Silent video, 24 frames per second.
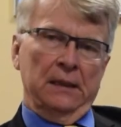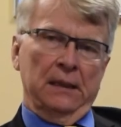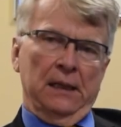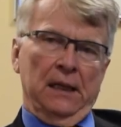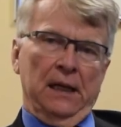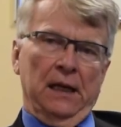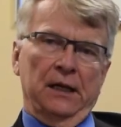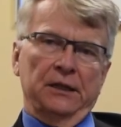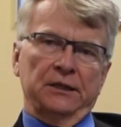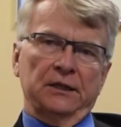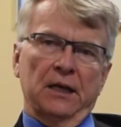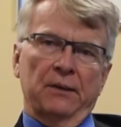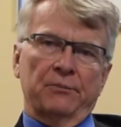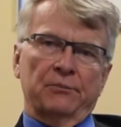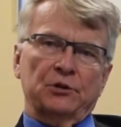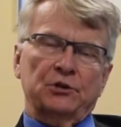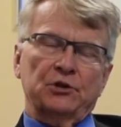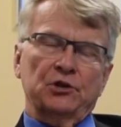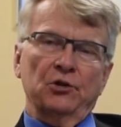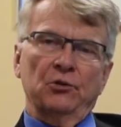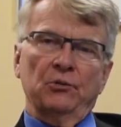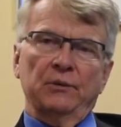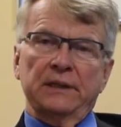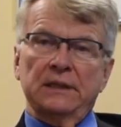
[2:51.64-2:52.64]
Number
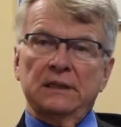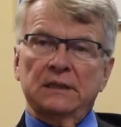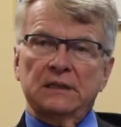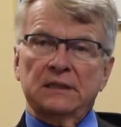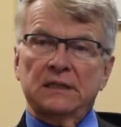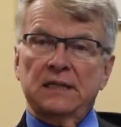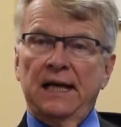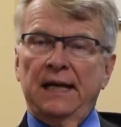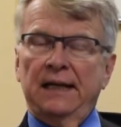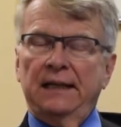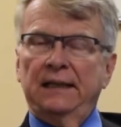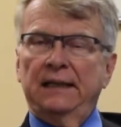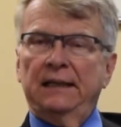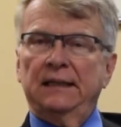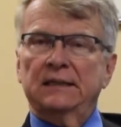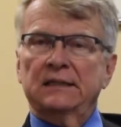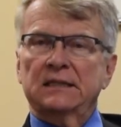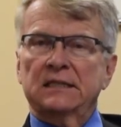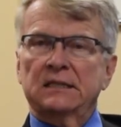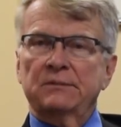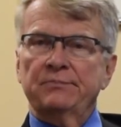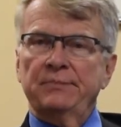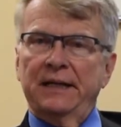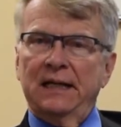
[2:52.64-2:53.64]
two is that
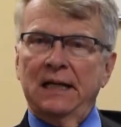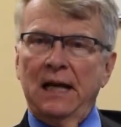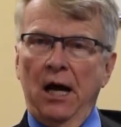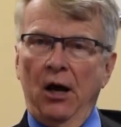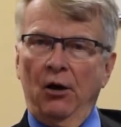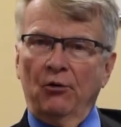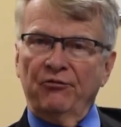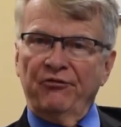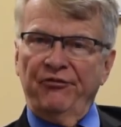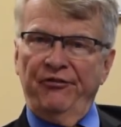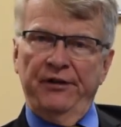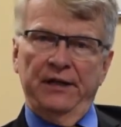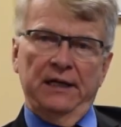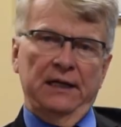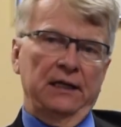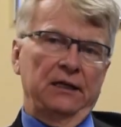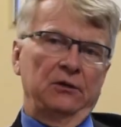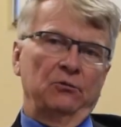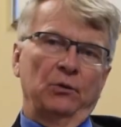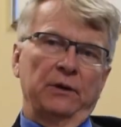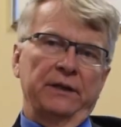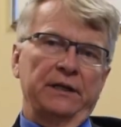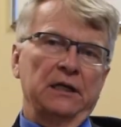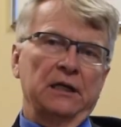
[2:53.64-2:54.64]
it's been
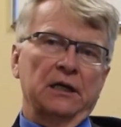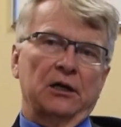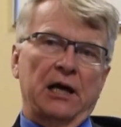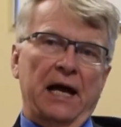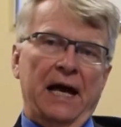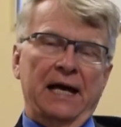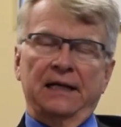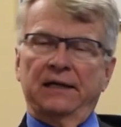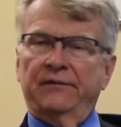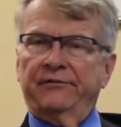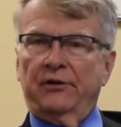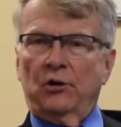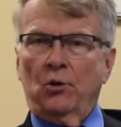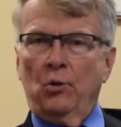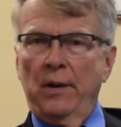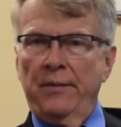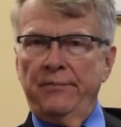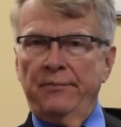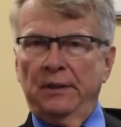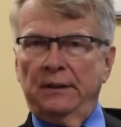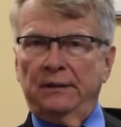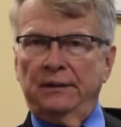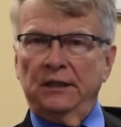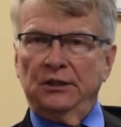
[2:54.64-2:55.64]
outfitted with the kind of
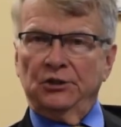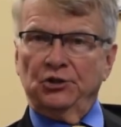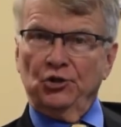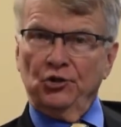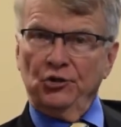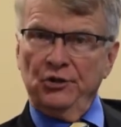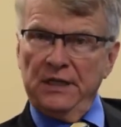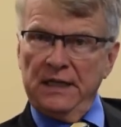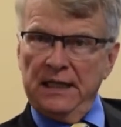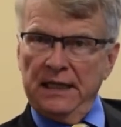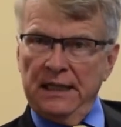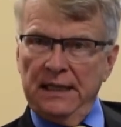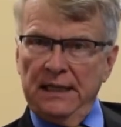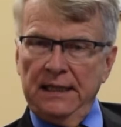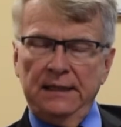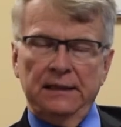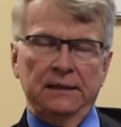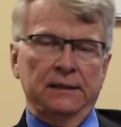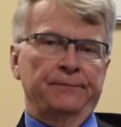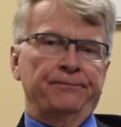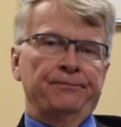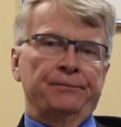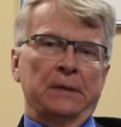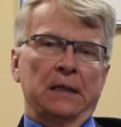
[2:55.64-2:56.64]
equipment that you need
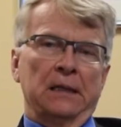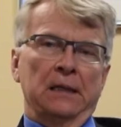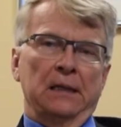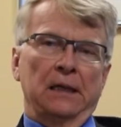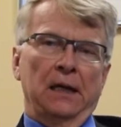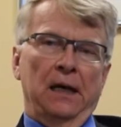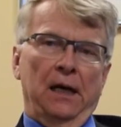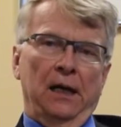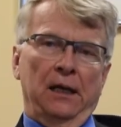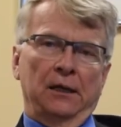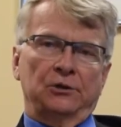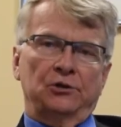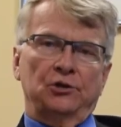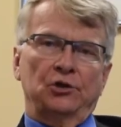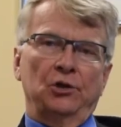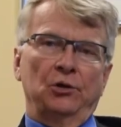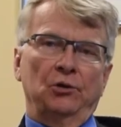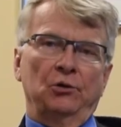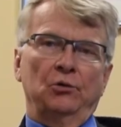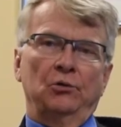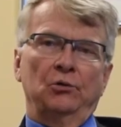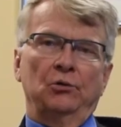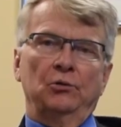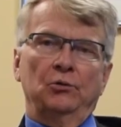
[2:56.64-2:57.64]

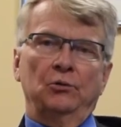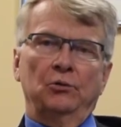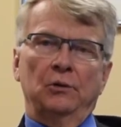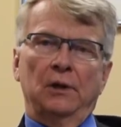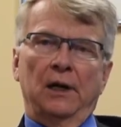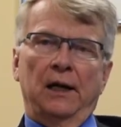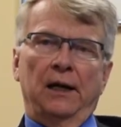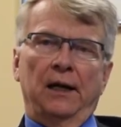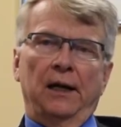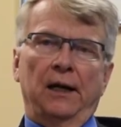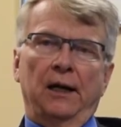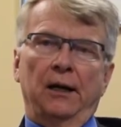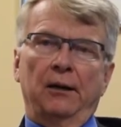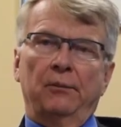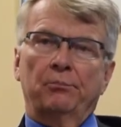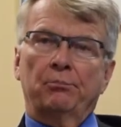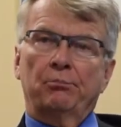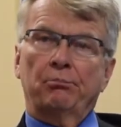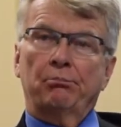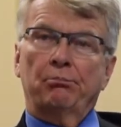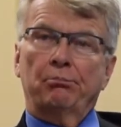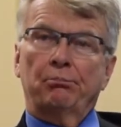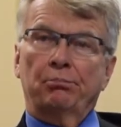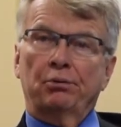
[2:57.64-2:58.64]
to
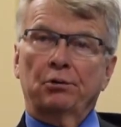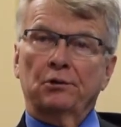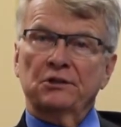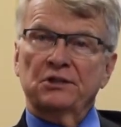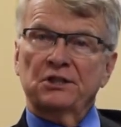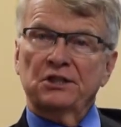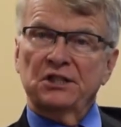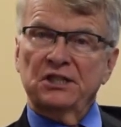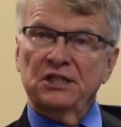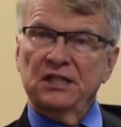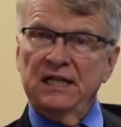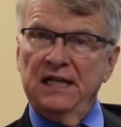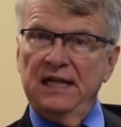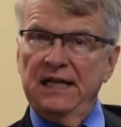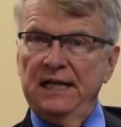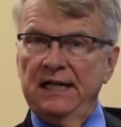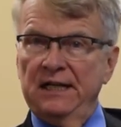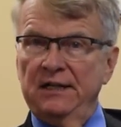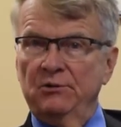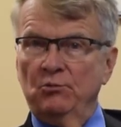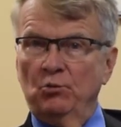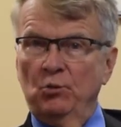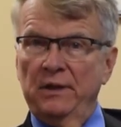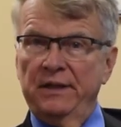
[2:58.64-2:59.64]

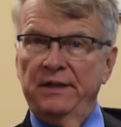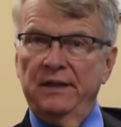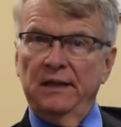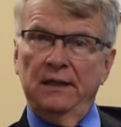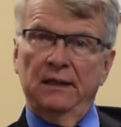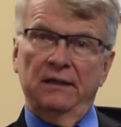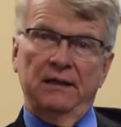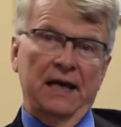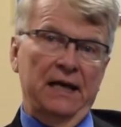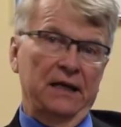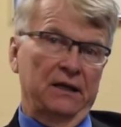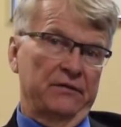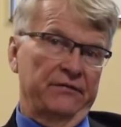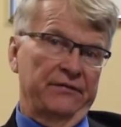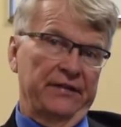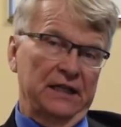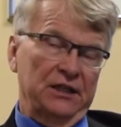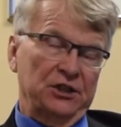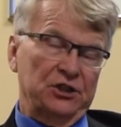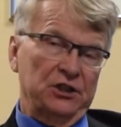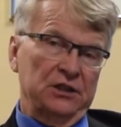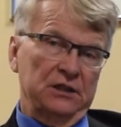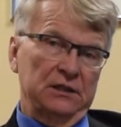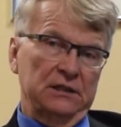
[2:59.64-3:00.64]
proceed with the
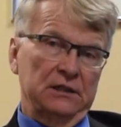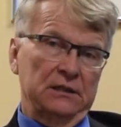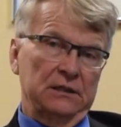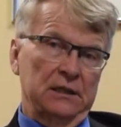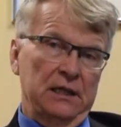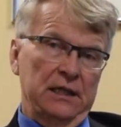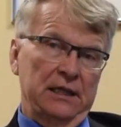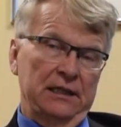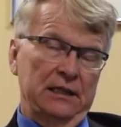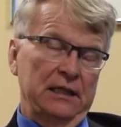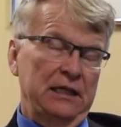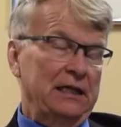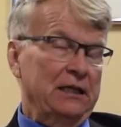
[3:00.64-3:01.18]
innovation and